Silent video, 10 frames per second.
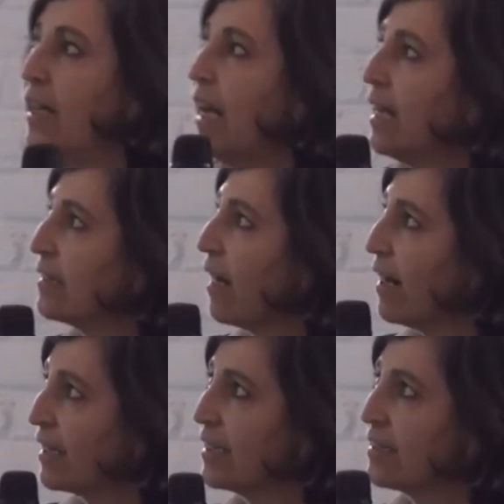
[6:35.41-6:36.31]
And
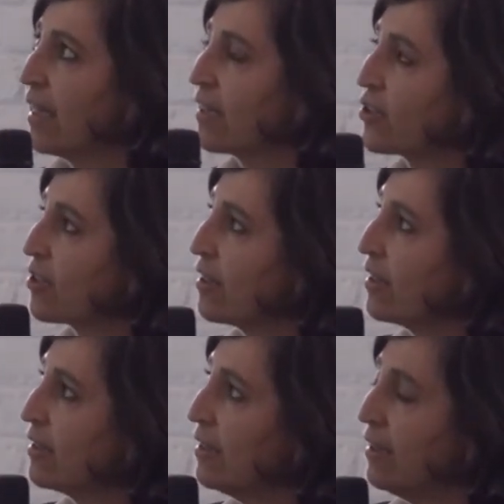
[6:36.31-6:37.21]

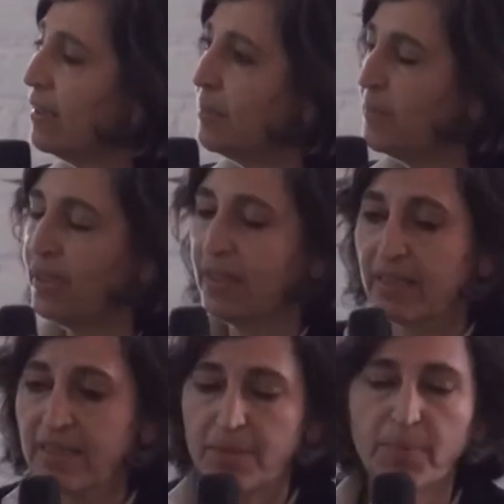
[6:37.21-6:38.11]
architecture
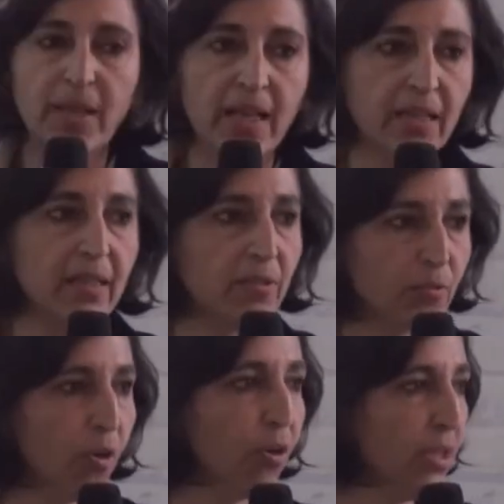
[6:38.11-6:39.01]
is playing a
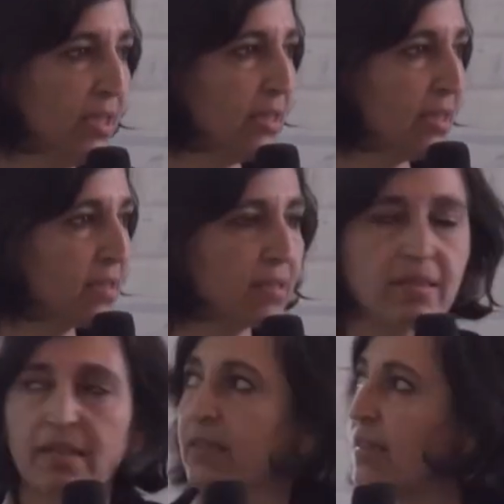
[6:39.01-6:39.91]
role in this.
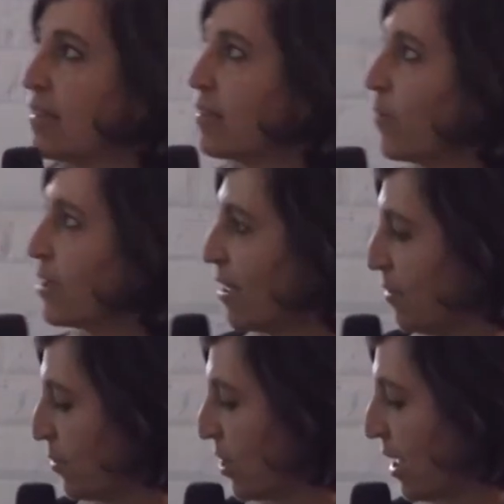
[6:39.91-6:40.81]
This is what
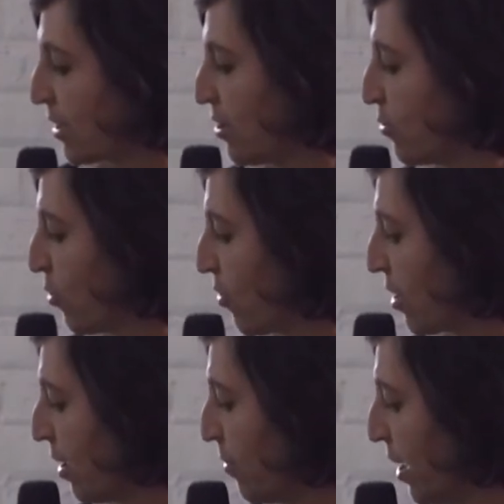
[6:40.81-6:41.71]
I'm actually
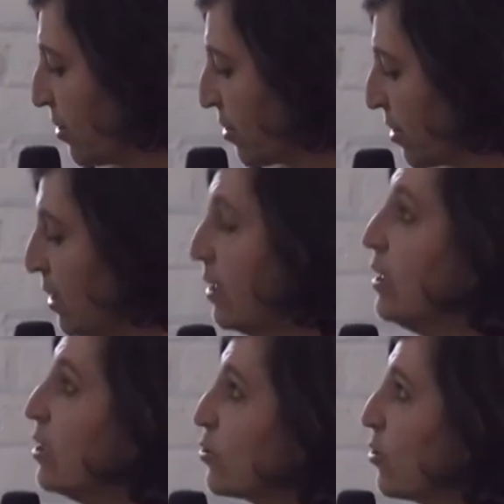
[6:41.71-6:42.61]
talking about.
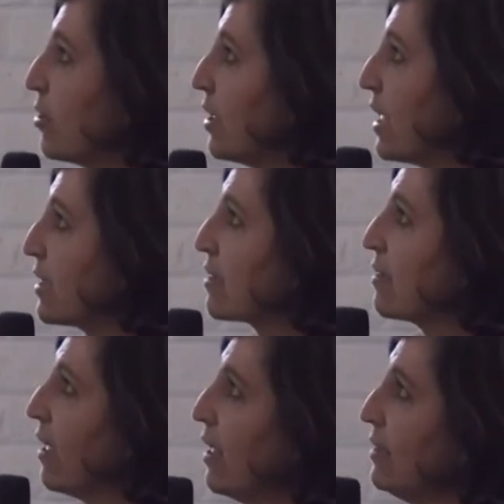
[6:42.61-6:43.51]
So the next
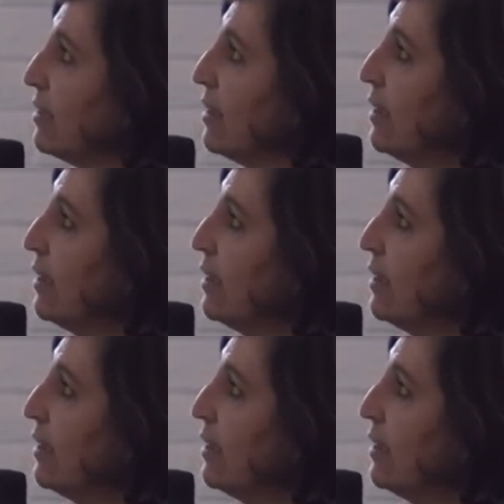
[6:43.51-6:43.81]
slide.